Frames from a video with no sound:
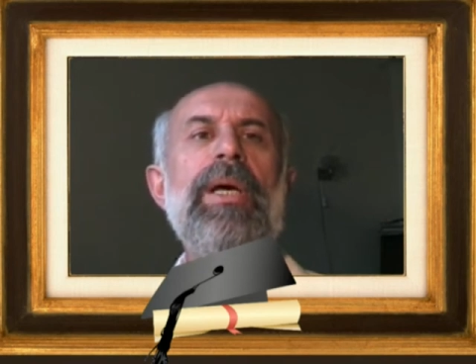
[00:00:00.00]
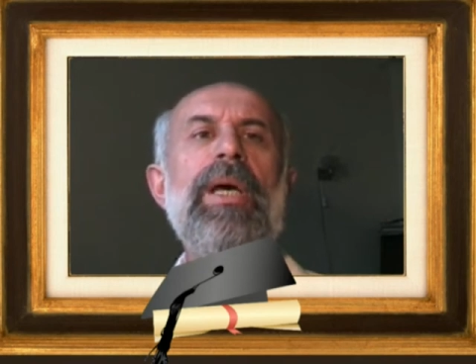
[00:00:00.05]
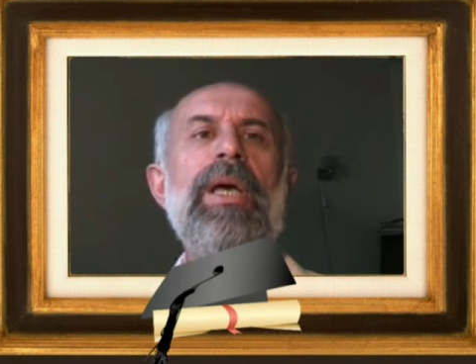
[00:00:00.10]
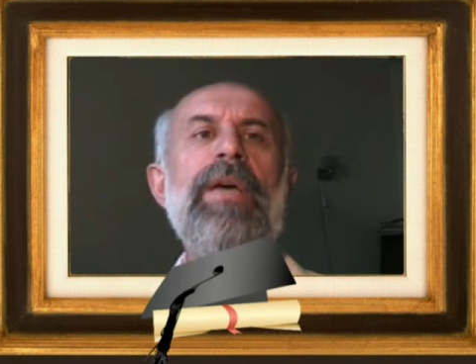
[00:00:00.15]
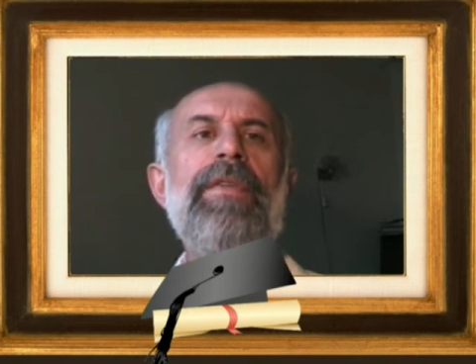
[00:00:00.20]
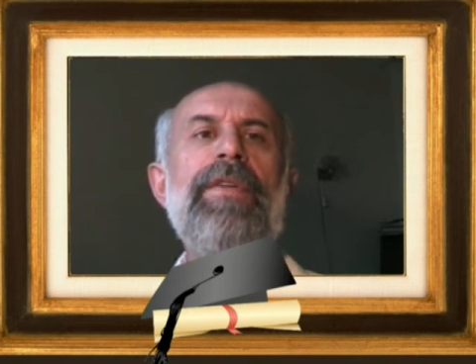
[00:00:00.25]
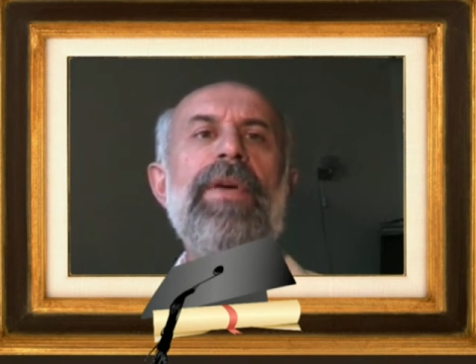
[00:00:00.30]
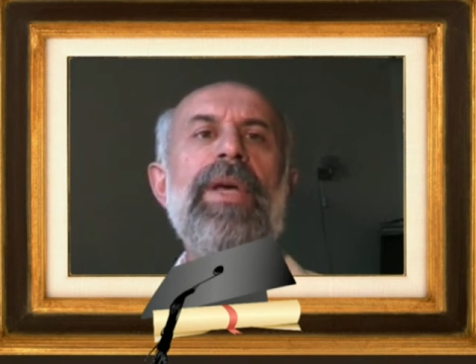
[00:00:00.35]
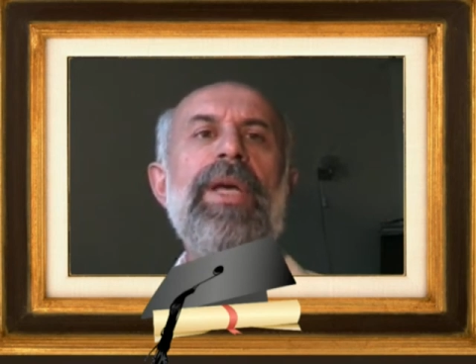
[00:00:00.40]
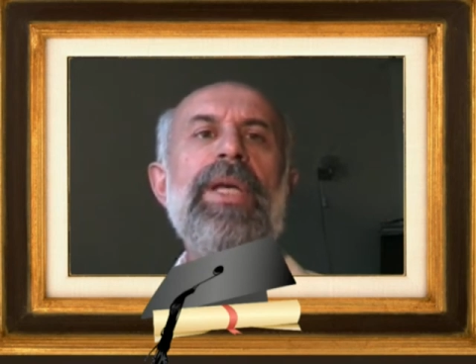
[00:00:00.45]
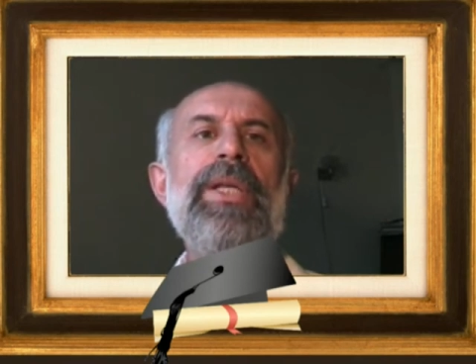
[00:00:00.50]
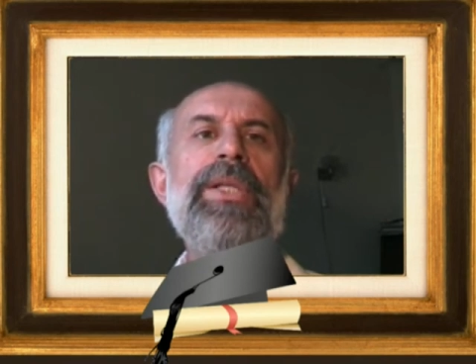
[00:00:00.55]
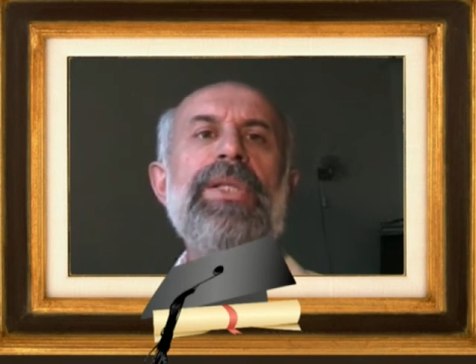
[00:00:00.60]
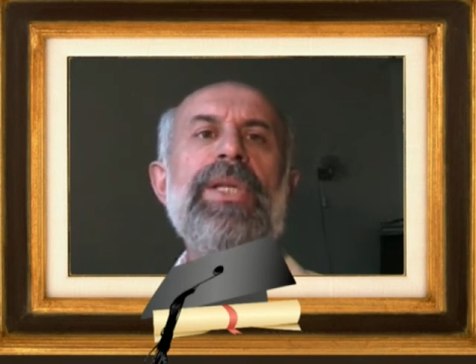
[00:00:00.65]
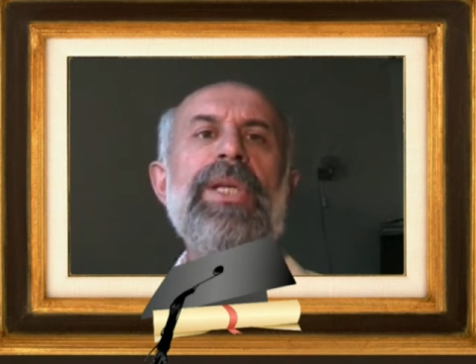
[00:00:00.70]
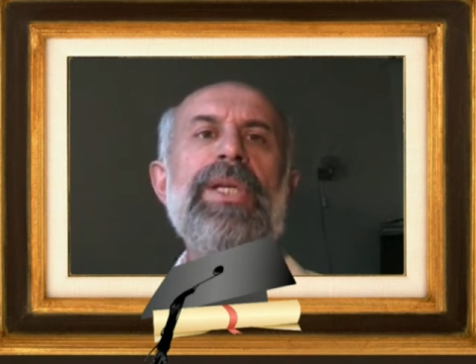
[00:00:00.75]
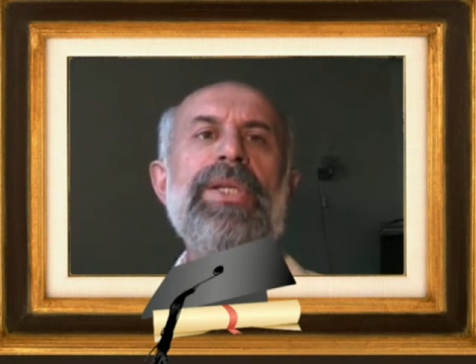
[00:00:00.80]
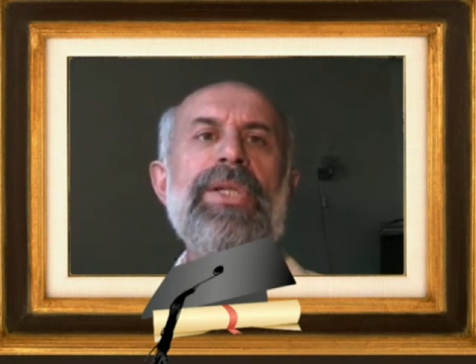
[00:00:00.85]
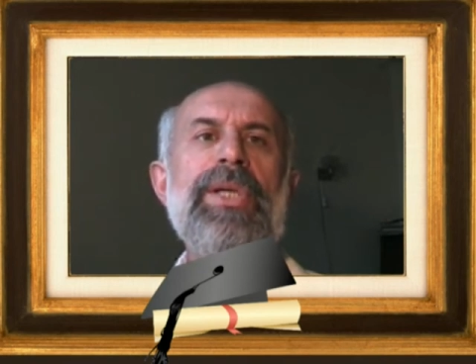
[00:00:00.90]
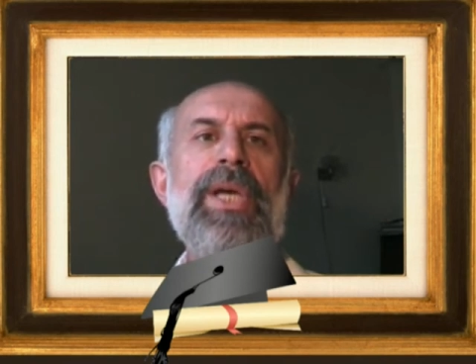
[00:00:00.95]
if
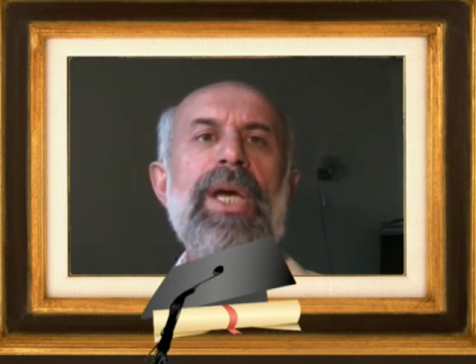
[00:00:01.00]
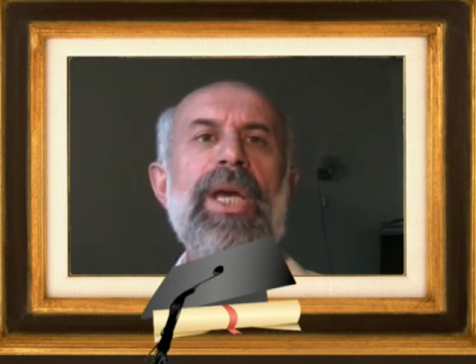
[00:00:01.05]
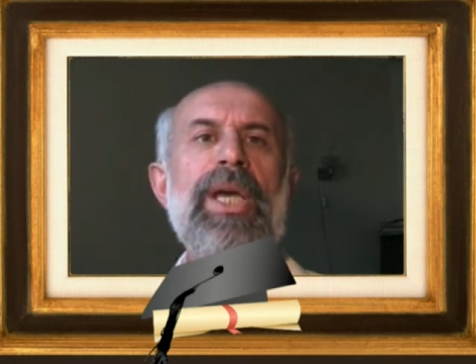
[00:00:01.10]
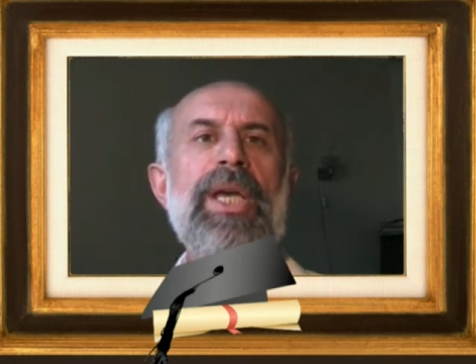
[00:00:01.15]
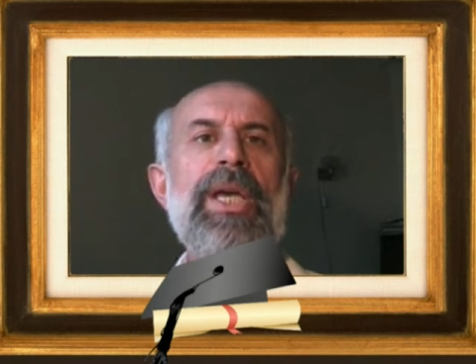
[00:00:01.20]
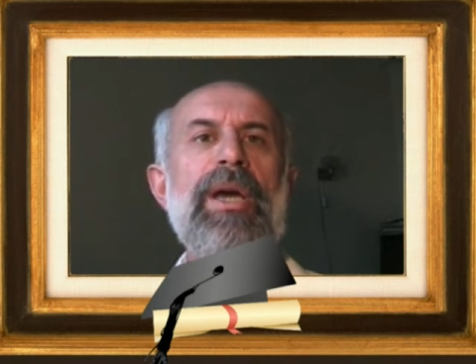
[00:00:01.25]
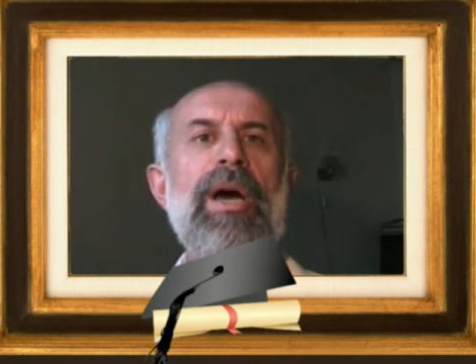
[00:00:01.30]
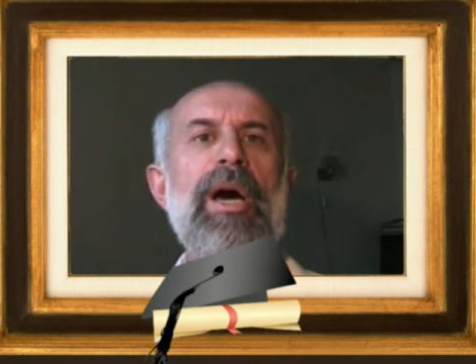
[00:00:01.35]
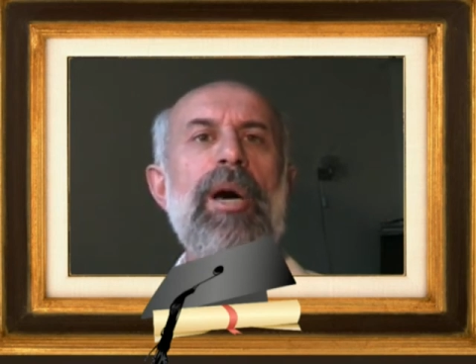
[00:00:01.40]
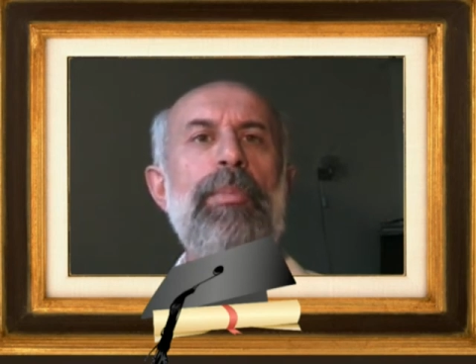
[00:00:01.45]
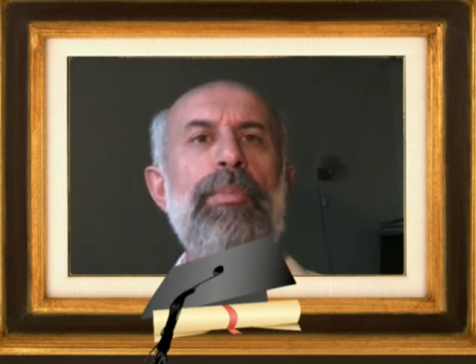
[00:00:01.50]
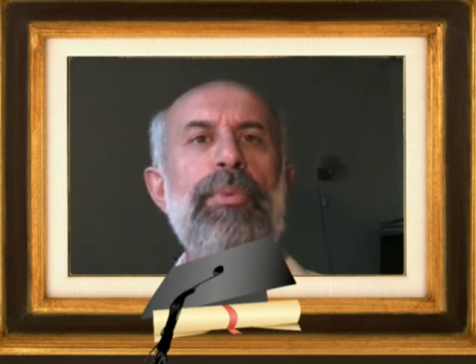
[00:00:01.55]
it's, say, a